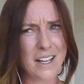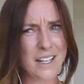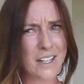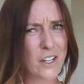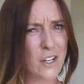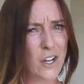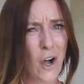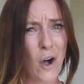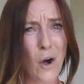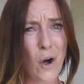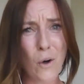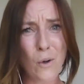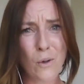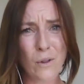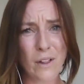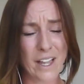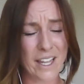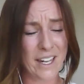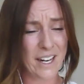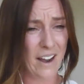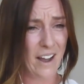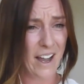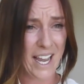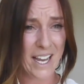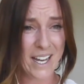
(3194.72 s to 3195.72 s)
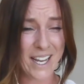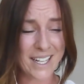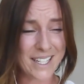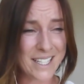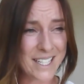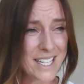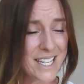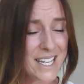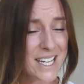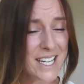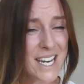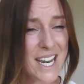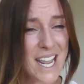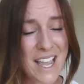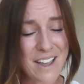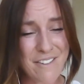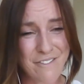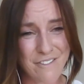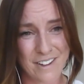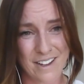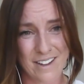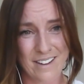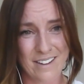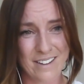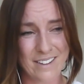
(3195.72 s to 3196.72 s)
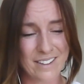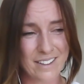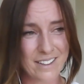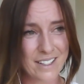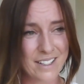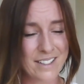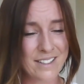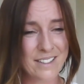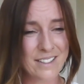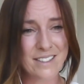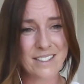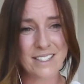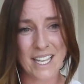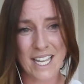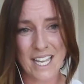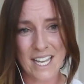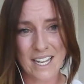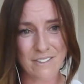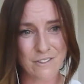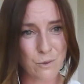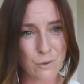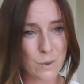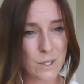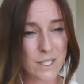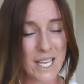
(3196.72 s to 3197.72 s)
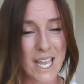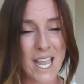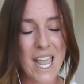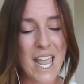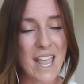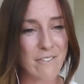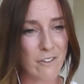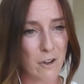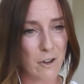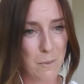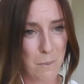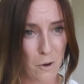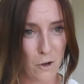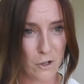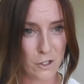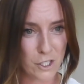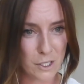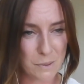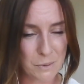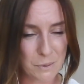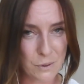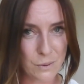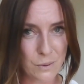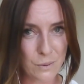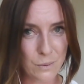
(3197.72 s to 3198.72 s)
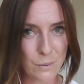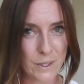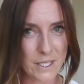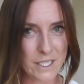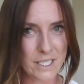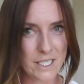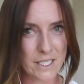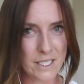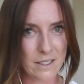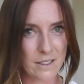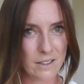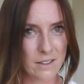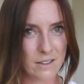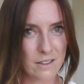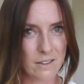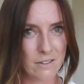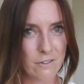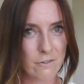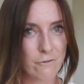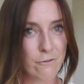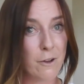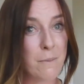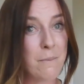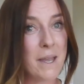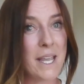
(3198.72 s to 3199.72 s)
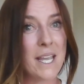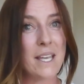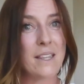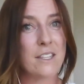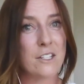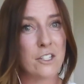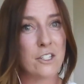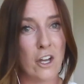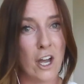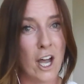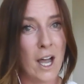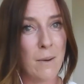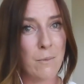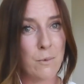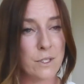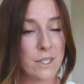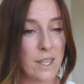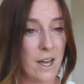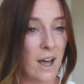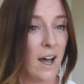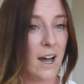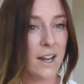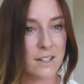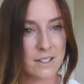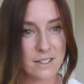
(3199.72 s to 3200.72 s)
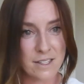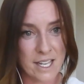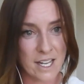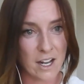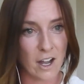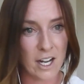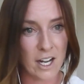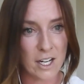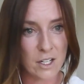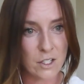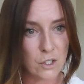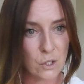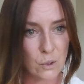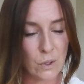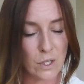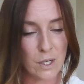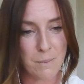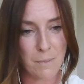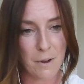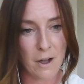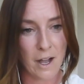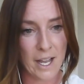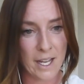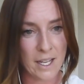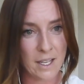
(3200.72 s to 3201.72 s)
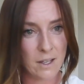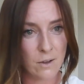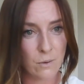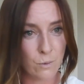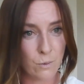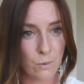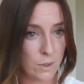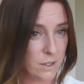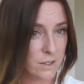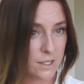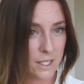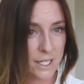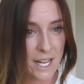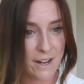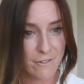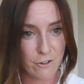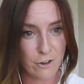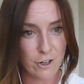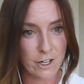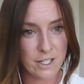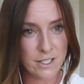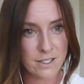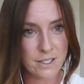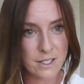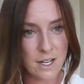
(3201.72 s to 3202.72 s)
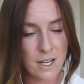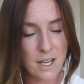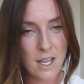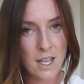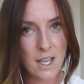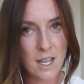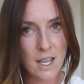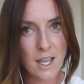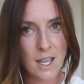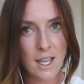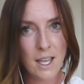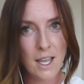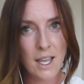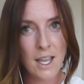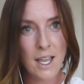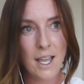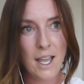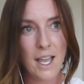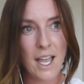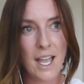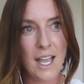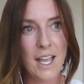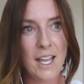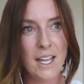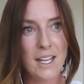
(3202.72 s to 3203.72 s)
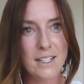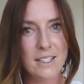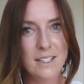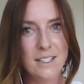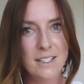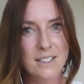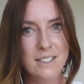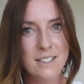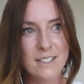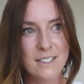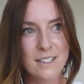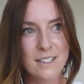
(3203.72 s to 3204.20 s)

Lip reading: goal that I had never conceived was ever possible, which for me at the time was the hardest thing I could do on a bike, was an Everest. And